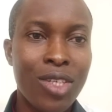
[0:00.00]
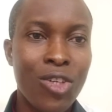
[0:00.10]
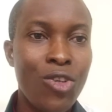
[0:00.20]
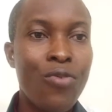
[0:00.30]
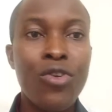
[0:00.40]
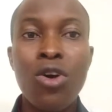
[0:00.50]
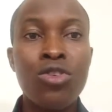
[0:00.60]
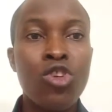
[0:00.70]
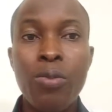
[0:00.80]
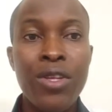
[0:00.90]
You've known
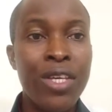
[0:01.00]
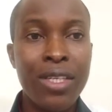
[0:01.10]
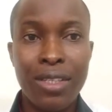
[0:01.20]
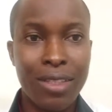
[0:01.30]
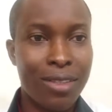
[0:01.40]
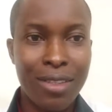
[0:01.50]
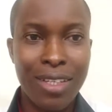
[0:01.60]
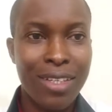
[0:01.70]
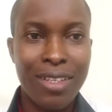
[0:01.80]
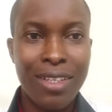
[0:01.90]
to be this.
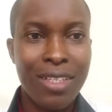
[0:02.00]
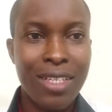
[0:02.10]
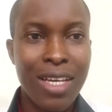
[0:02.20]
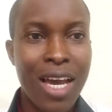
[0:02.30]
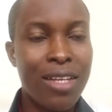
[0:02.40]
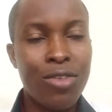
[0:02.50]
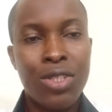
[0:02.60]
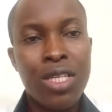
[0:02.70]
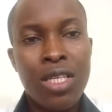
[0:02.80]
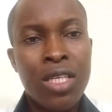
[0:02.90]
And you
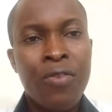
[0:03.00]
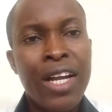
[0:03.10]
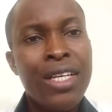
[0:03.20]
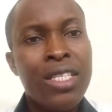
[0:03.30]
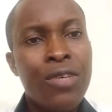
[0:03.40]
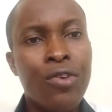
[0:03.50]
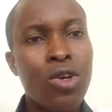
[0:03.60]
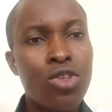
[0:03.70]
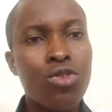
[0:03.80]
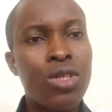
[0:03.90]
see, it's very easy for
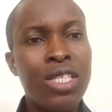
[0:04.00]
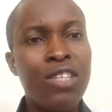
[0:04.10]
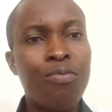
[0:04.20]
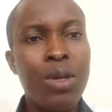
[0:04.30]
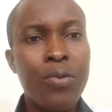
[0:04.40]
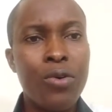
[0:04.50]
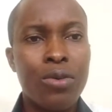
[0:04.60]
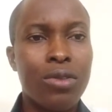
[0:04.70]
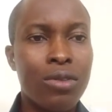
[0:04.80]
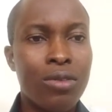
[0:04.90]
us to deceive
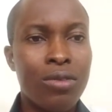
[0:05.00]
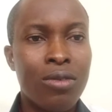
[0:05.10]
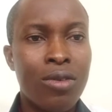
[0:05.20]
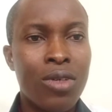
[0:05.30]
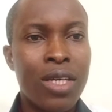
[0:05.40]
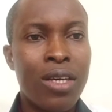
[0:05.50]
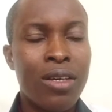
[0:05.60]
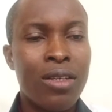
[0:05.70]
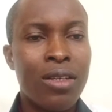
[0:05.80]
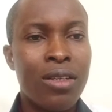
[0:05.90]
people.
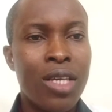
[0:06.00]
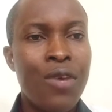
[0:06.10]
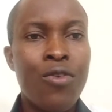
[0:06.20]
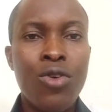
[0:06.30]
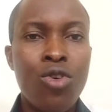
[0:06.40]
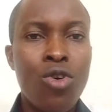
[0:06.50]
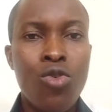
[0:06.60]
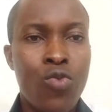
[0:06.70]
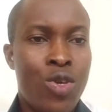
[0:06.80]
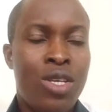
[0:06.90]
Even
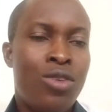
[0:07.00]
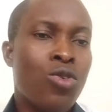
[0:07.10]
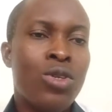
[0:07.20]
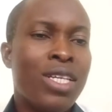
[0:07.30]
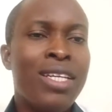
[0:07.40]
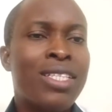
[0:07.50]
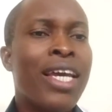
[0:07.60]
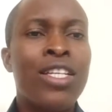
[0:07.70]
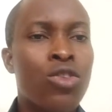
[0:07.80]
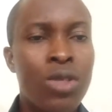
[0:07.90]
though we don't
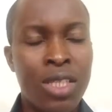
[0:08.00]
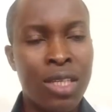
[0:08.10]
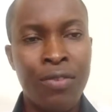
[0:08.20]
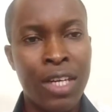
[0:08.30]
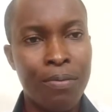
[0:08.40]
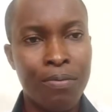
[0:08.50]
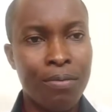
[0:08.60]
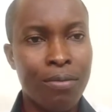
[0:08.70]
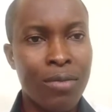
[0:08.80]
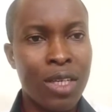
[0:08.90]
intend to deceive them.
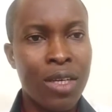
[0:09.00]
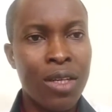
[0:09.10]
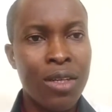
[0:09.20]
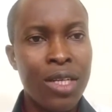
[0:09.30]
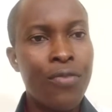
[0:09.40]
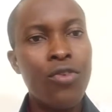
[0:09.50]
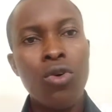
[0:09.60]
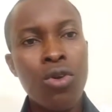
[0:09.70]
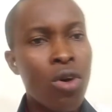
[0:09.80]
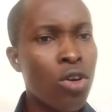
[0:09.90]
They've
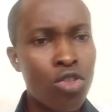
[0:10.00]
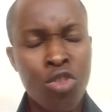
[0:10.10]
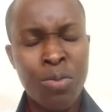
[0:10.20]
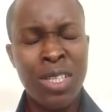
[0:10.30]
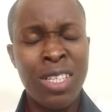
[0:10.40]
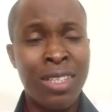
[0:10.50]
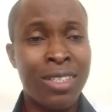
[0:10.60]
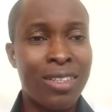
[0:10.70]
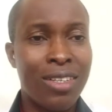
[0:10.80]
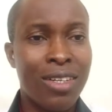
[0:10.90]
known us to be
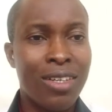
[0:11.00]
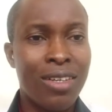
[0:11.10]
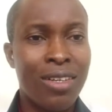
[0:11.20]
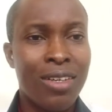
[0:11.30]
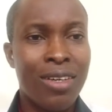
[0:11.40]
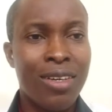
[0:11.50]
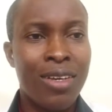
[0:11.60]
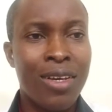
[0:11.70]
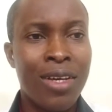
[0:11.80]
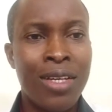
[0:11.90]
this.
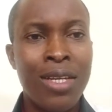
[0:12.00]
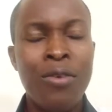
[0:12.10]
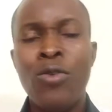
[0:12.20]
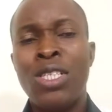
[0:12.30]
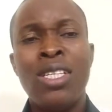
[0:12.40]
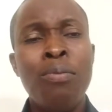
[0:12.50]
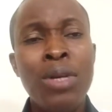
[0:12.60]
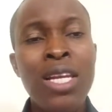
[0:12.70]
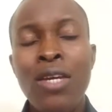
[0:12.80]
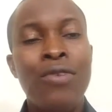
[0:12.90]
They will still
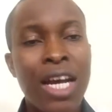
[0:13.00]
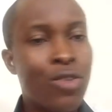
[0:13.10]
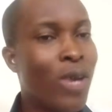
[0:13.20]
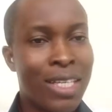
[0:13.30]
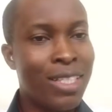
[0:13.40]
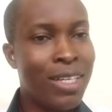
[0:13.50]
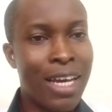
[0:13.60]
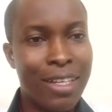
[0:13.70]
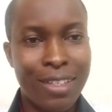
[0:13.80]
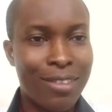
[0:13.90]
believe that we are still
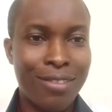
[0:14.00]
that.